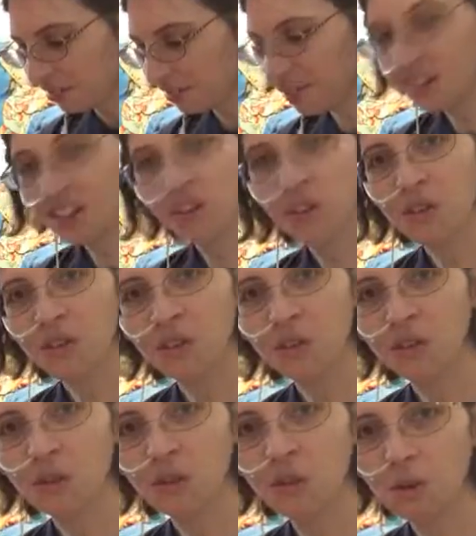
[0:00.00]
little
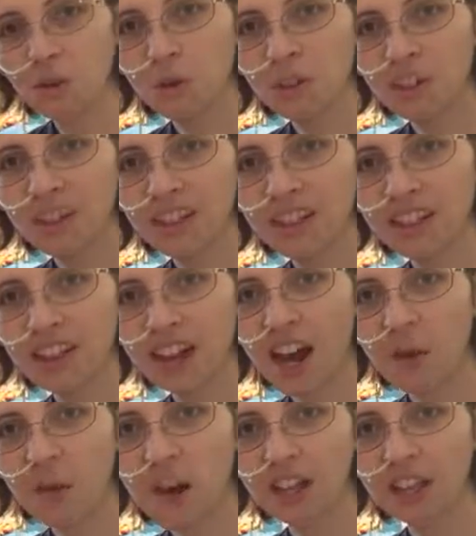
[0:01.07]
cooler than
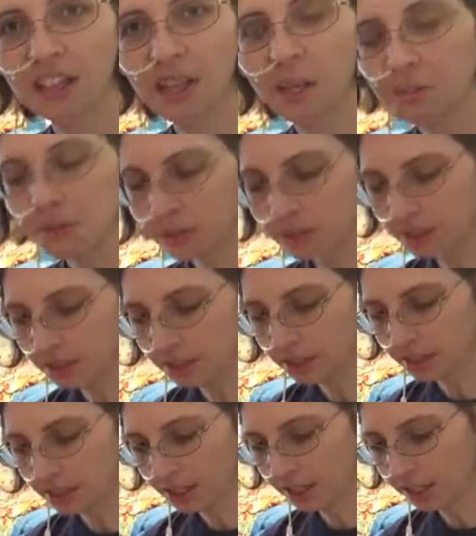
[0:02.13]
hot water temp,
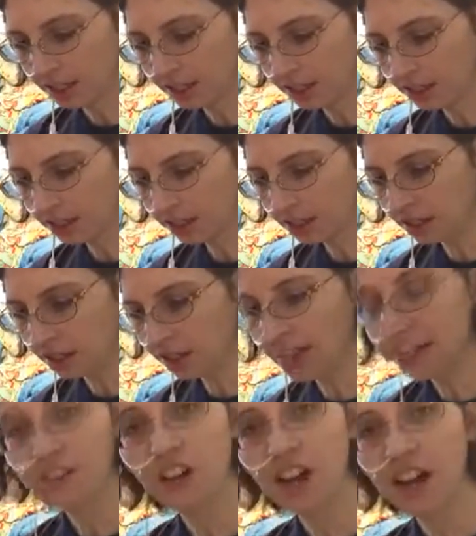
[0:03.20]
and
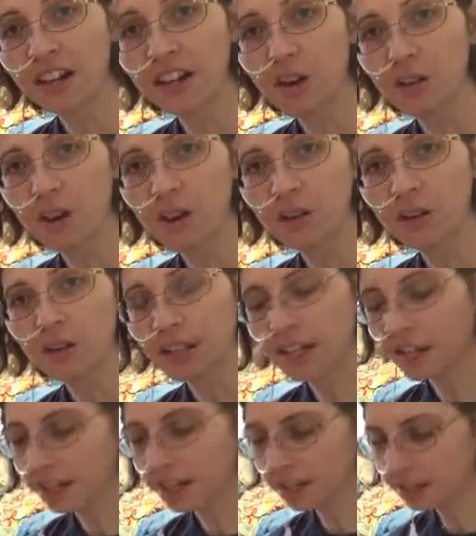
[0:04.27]
like for hot cocoa,
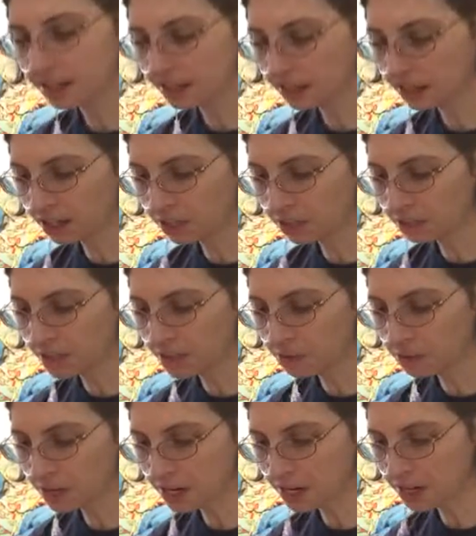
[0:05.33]
and
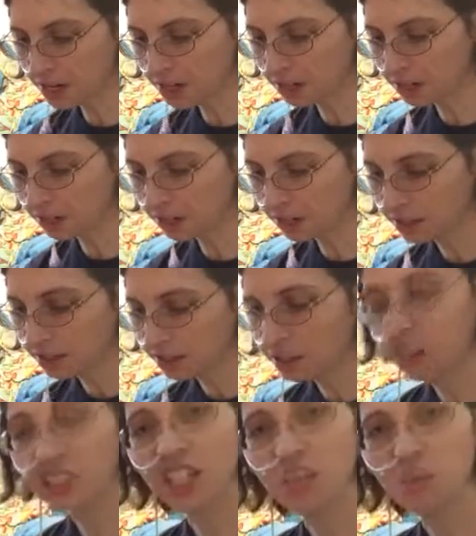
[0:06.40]
that way it
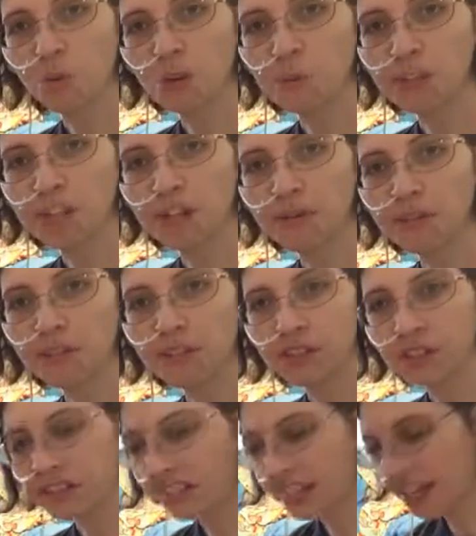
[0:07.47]
stays warm enough
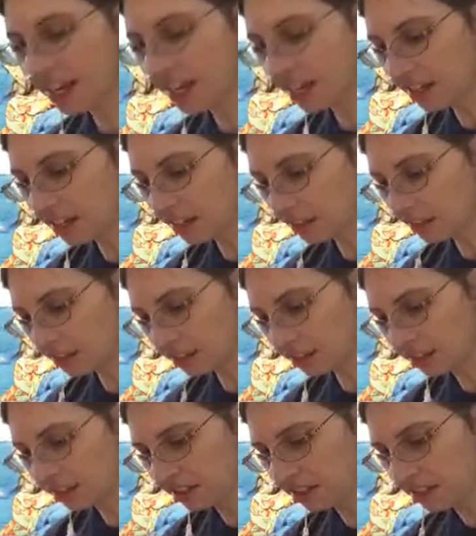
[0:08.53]
through the day and
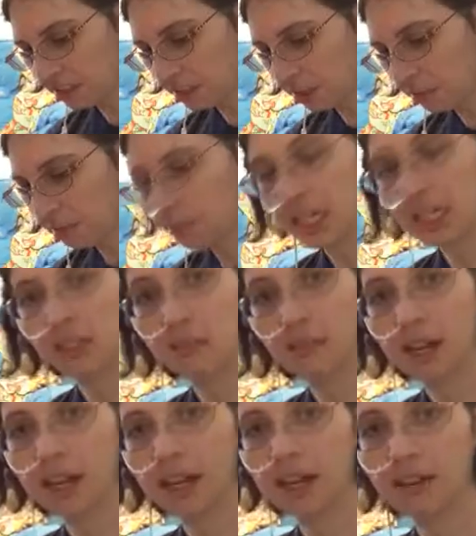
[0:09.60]
makes
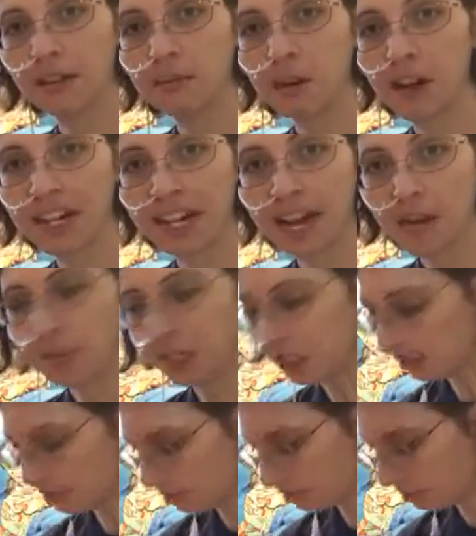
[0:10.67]
my body happy.